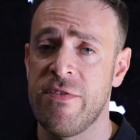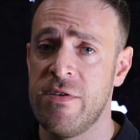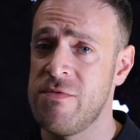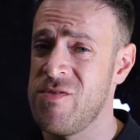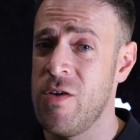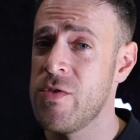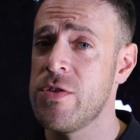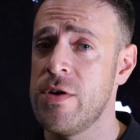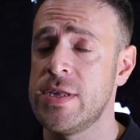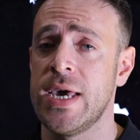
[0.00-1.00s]
for over
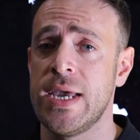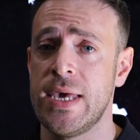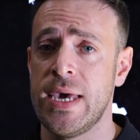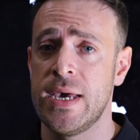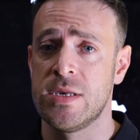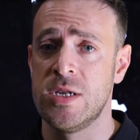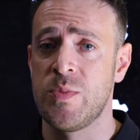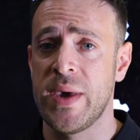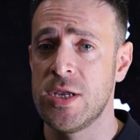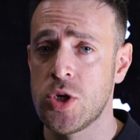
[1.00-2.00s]
13 years and
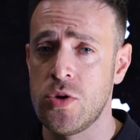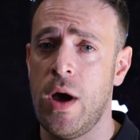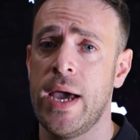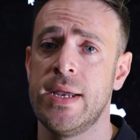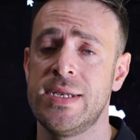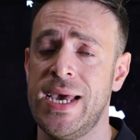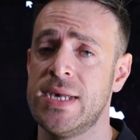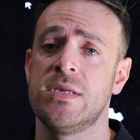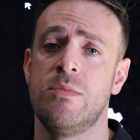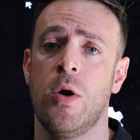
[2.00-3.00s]
has been tried and
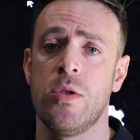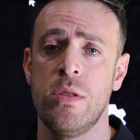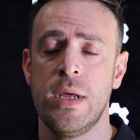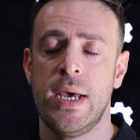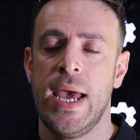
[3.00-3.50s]
tested model.